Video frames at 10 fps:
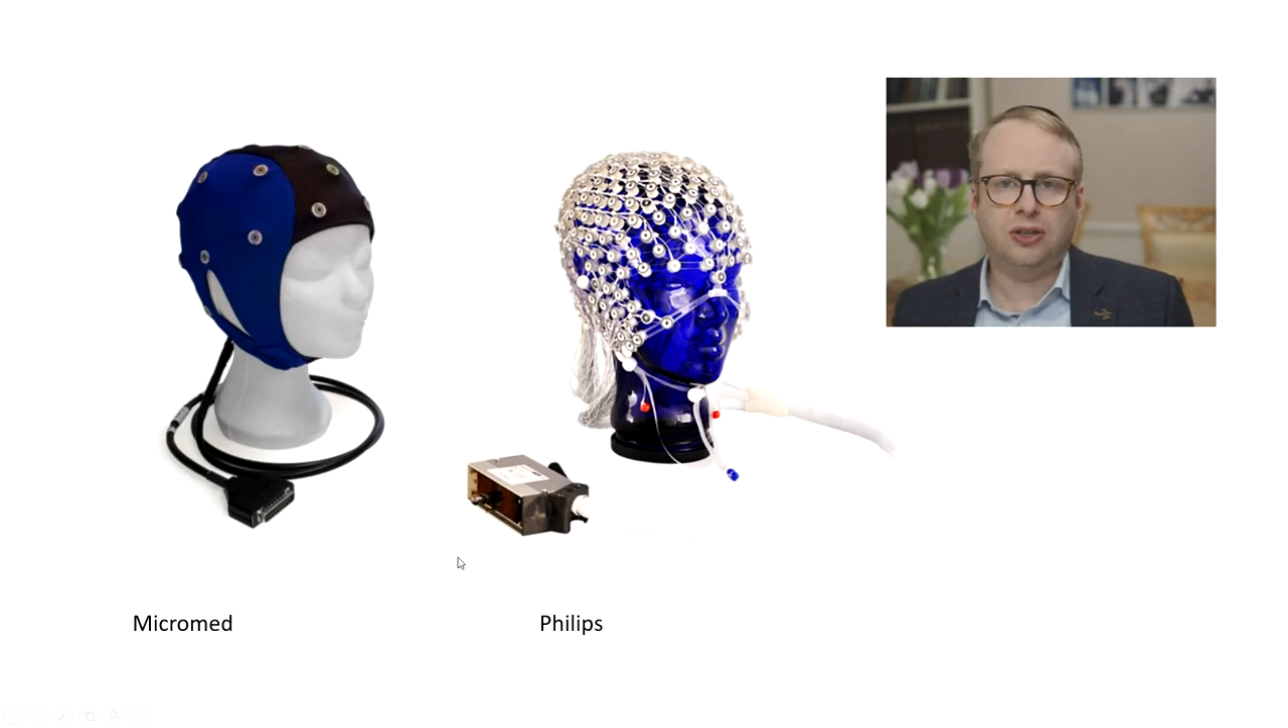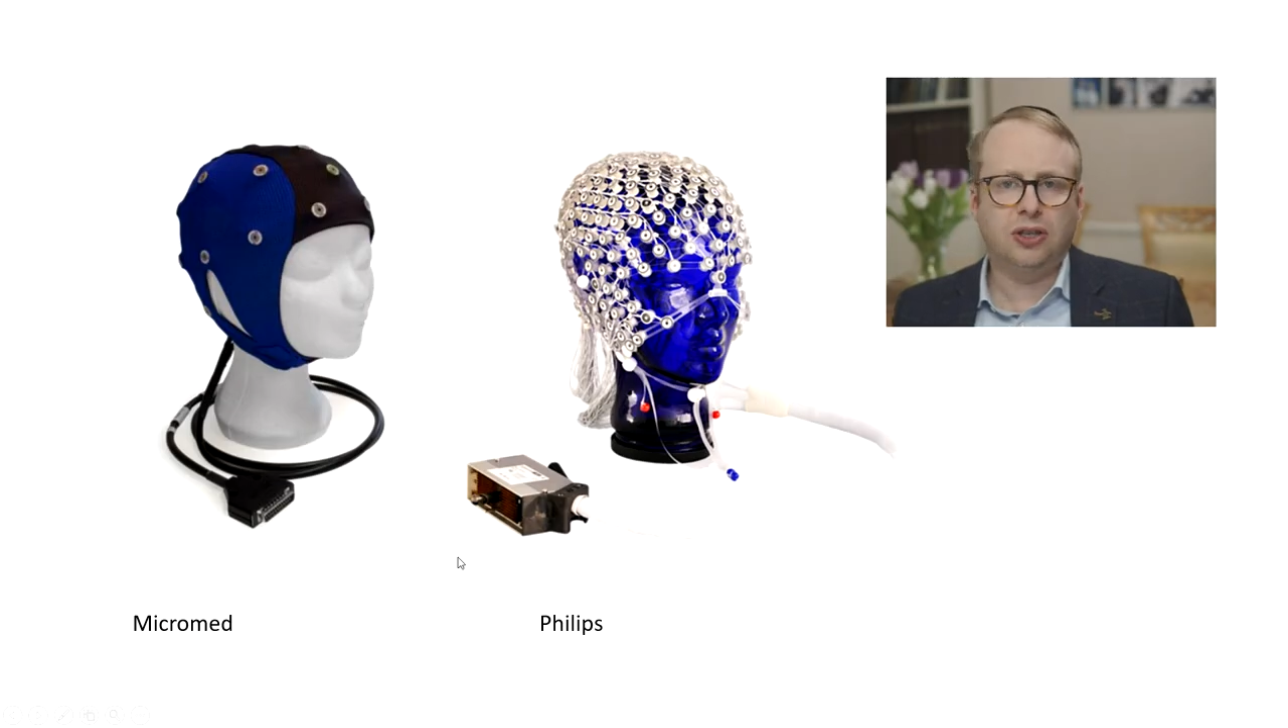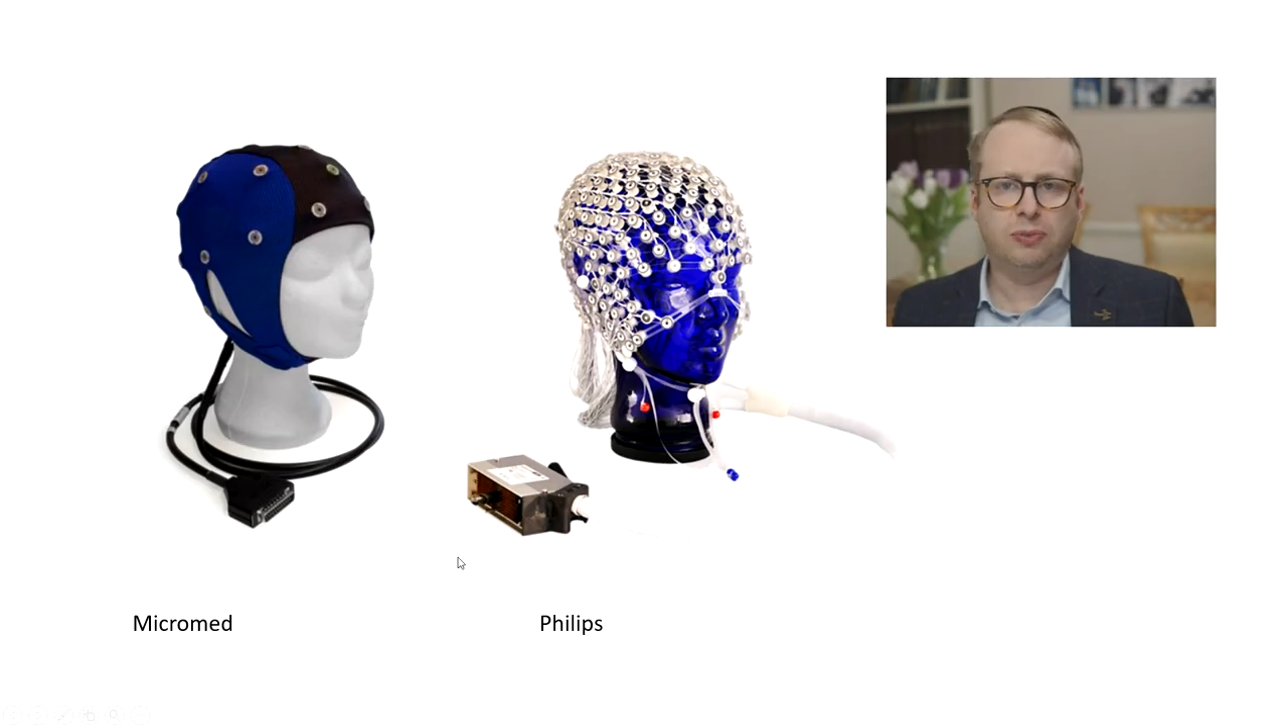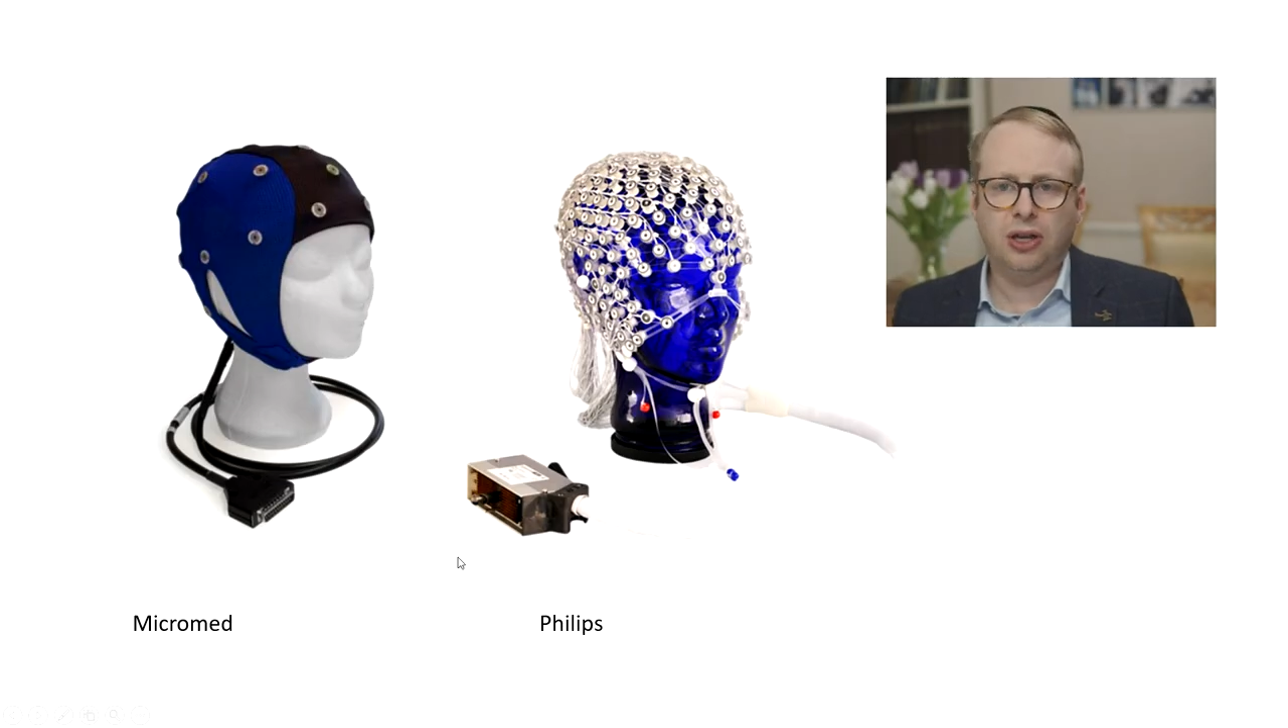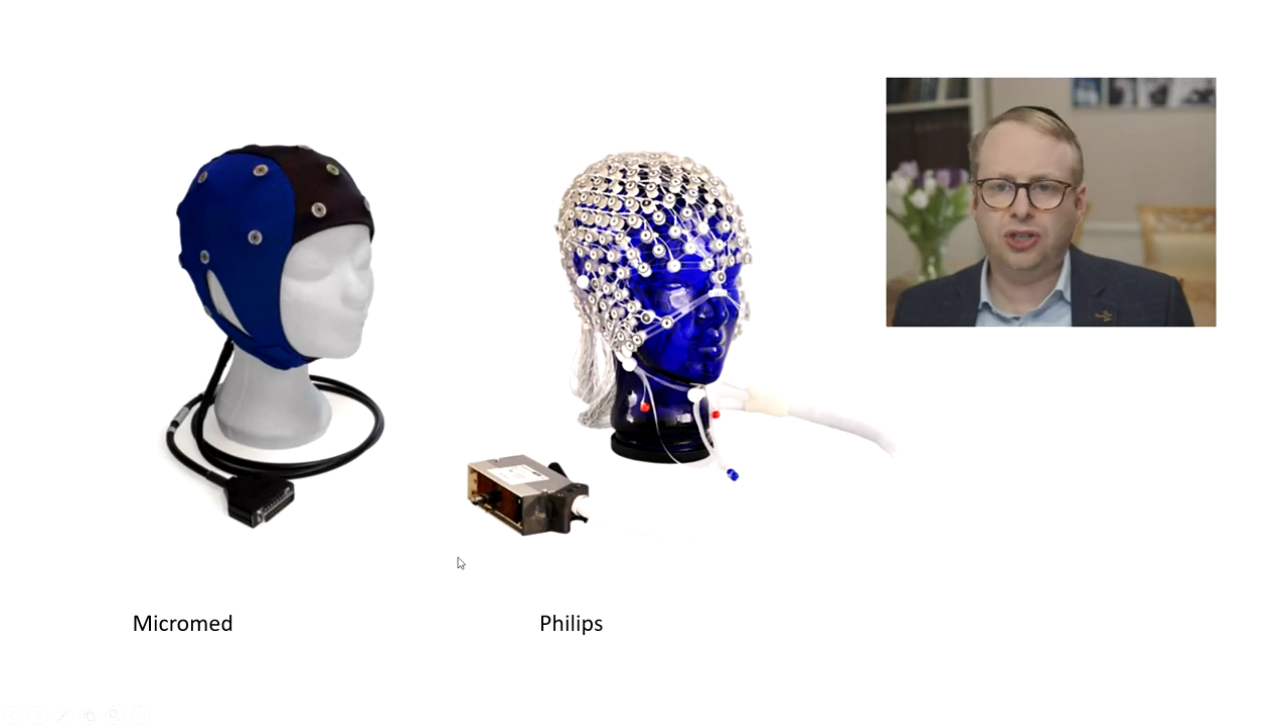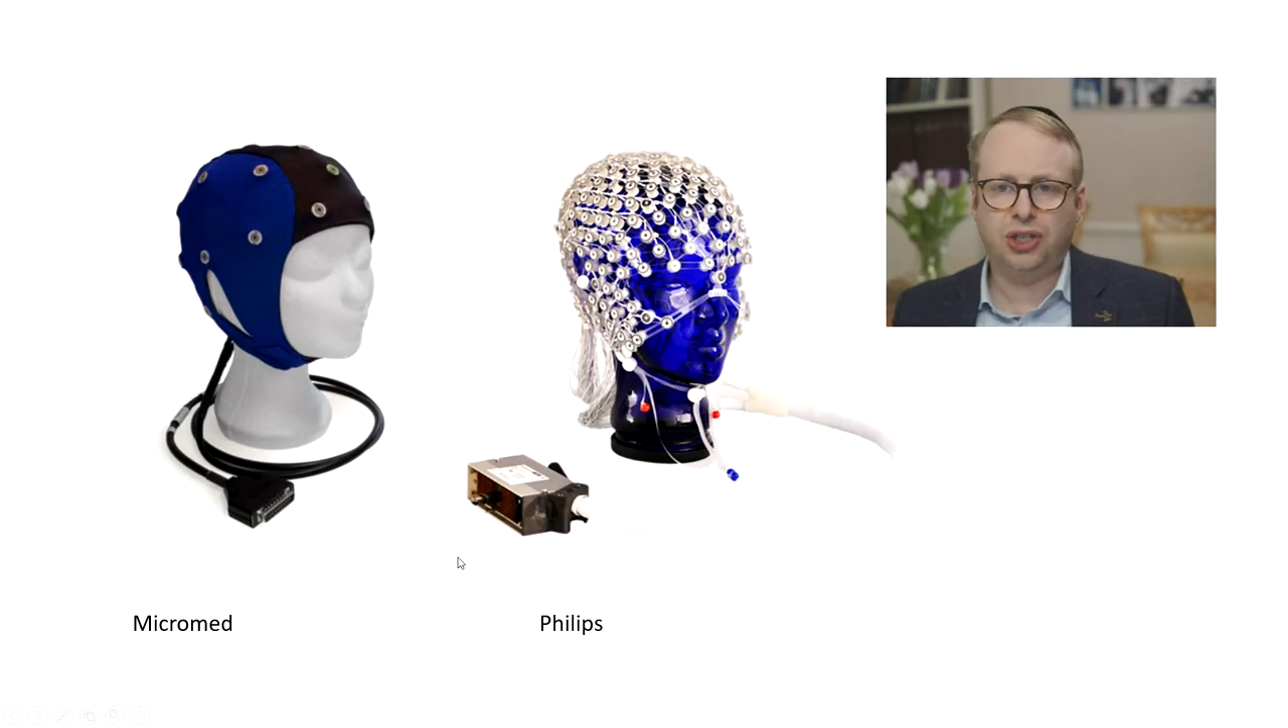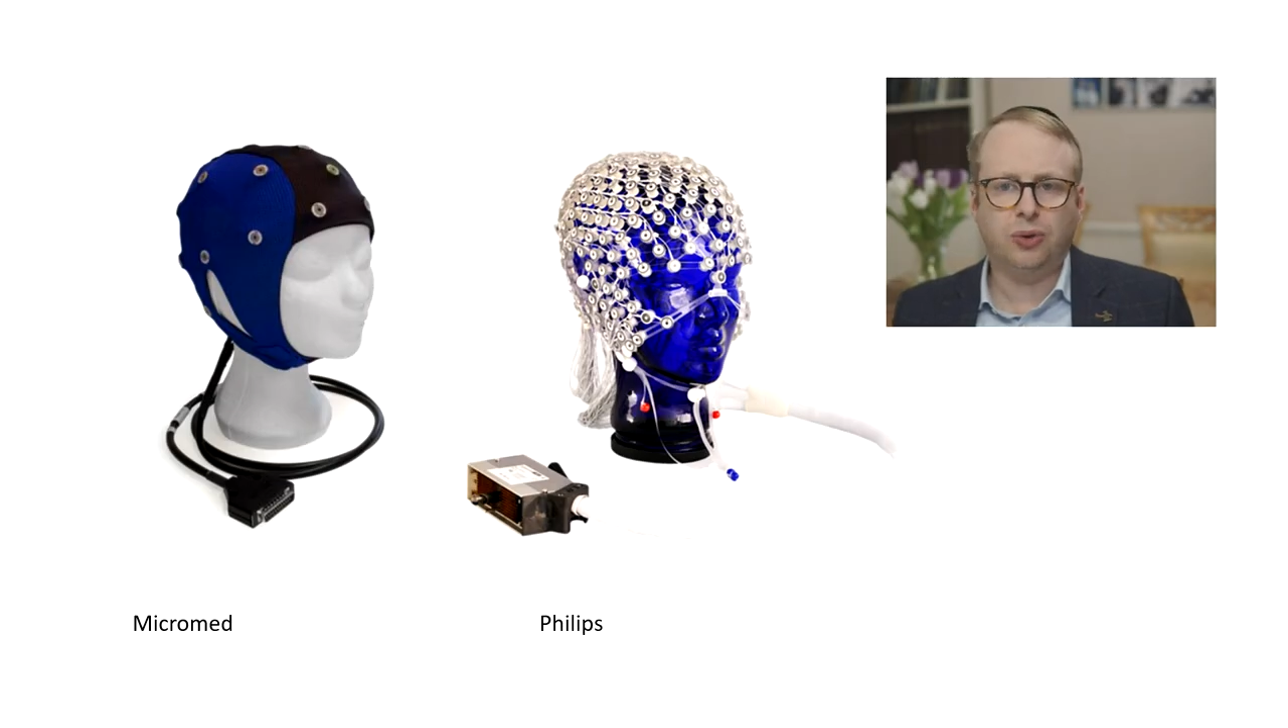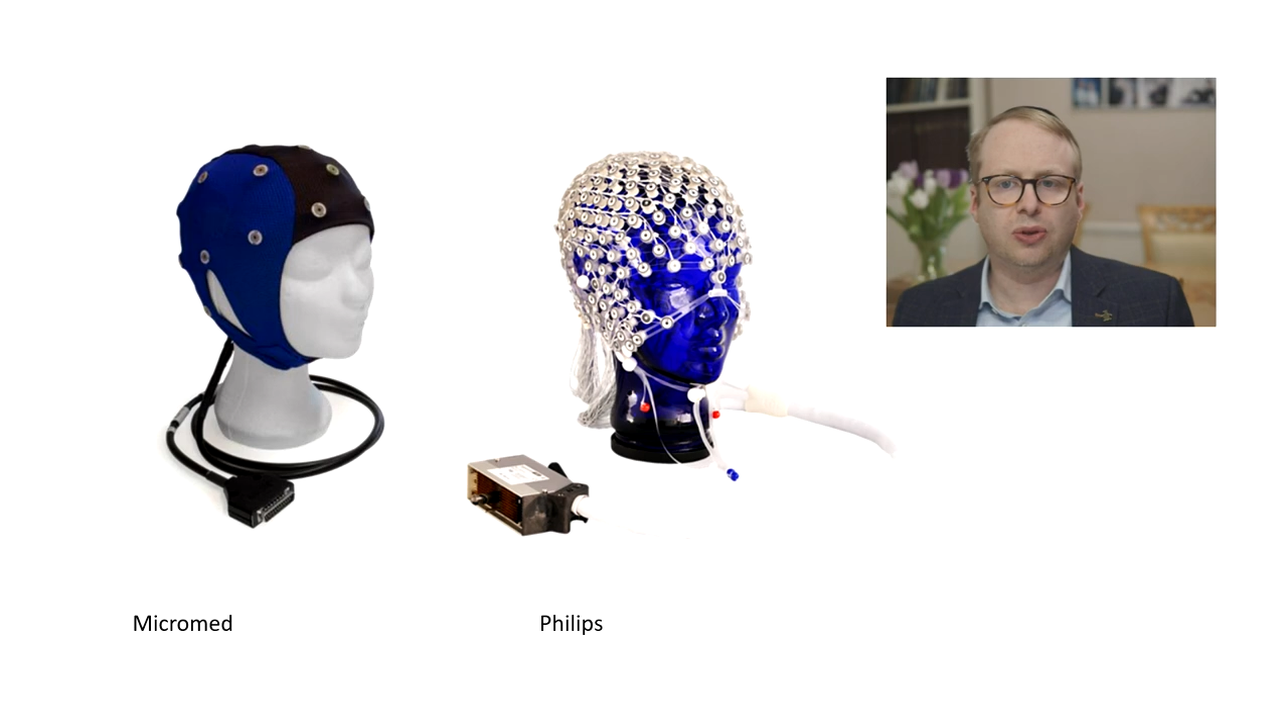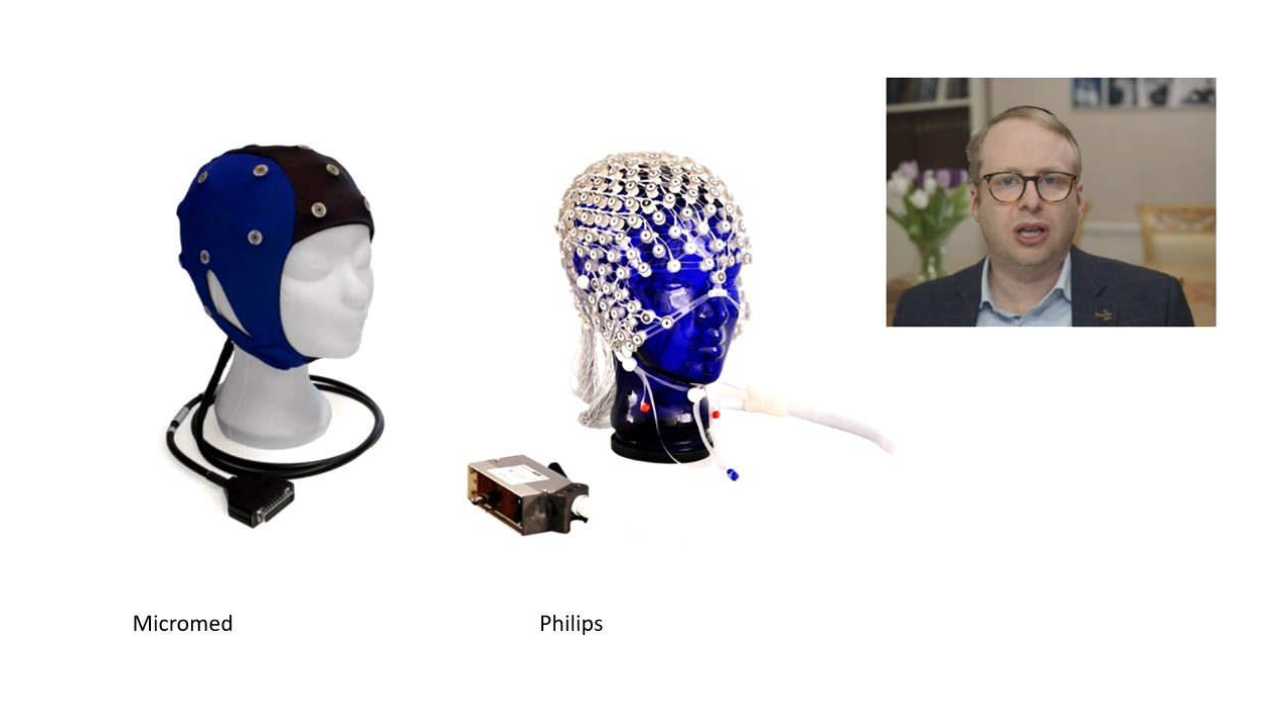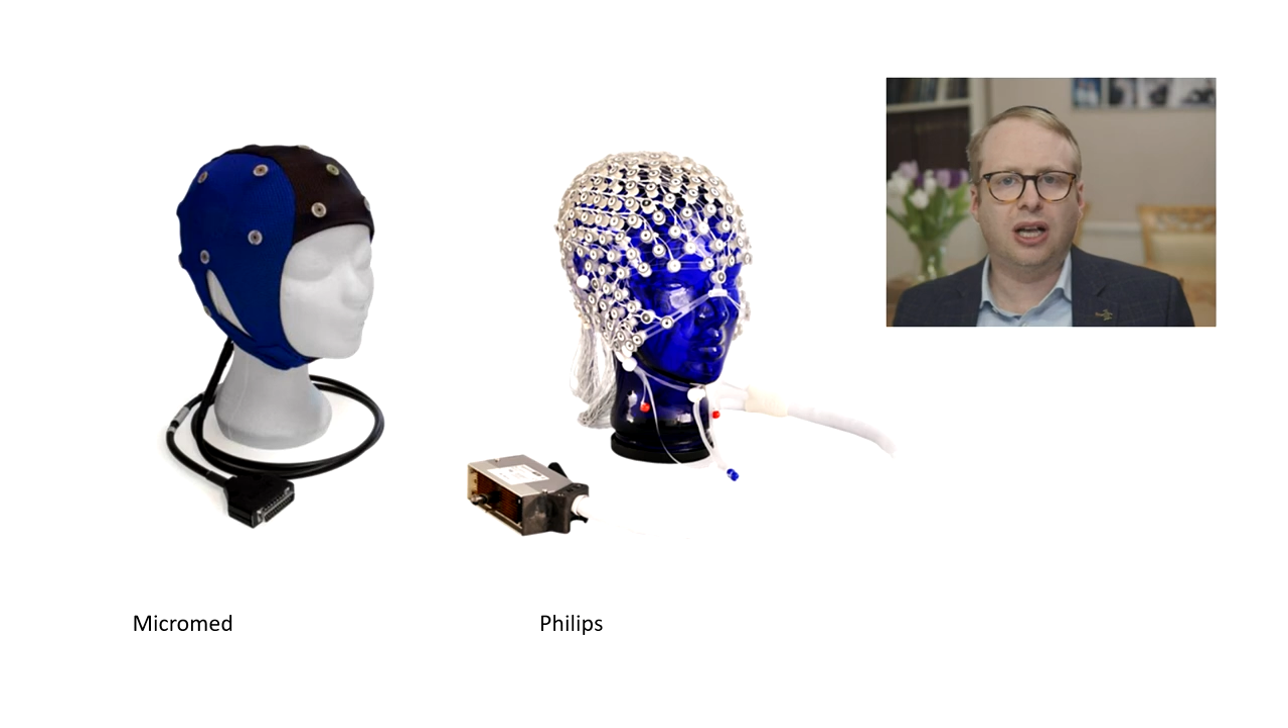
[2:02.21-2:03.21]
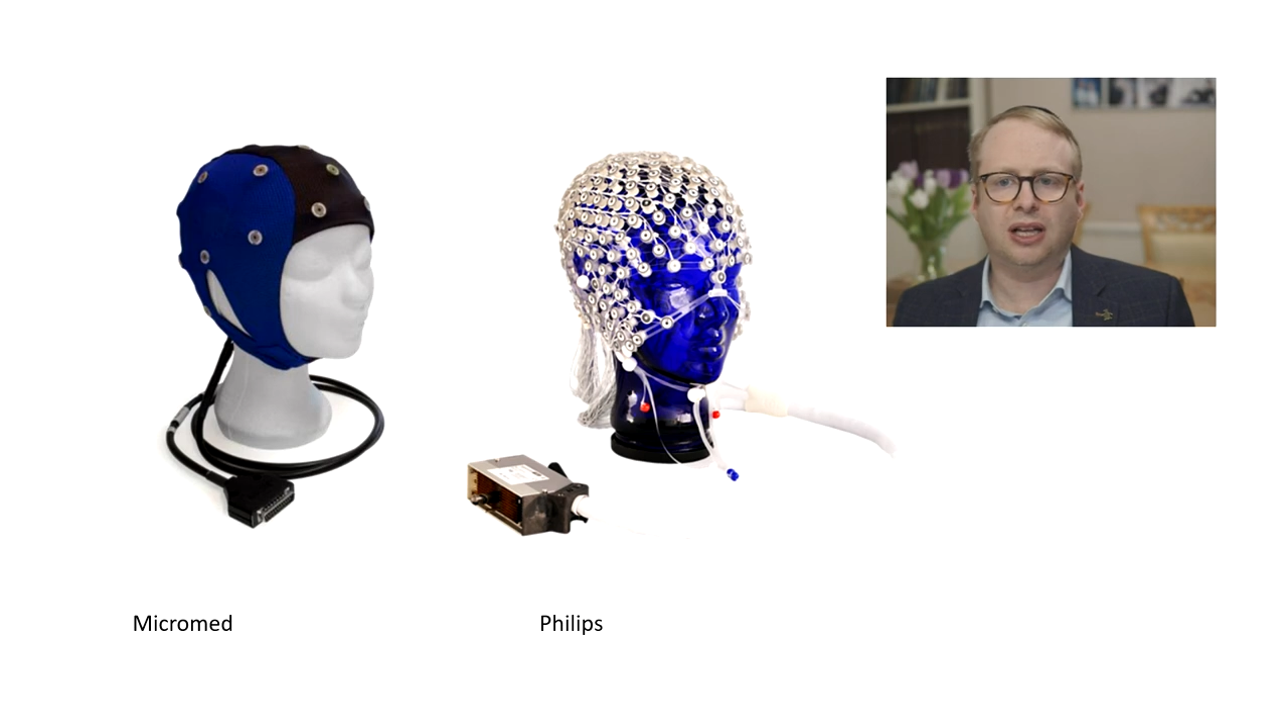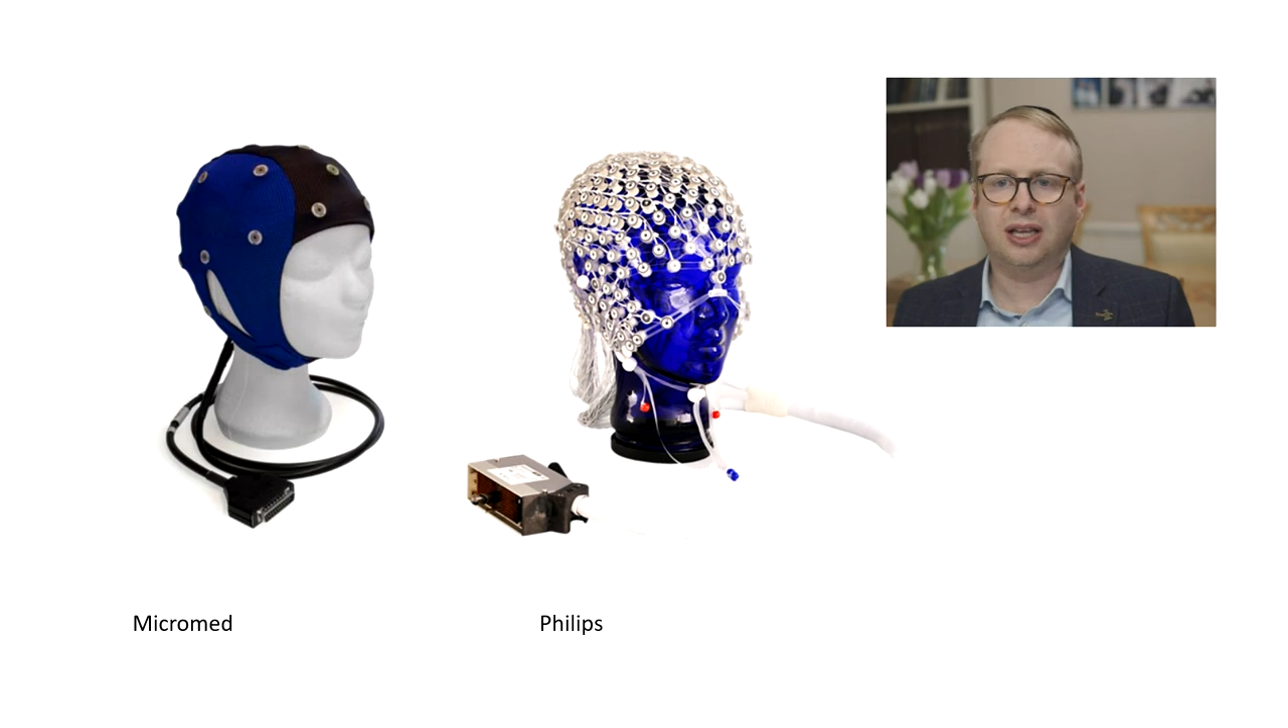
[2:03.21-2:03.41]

commercial uh,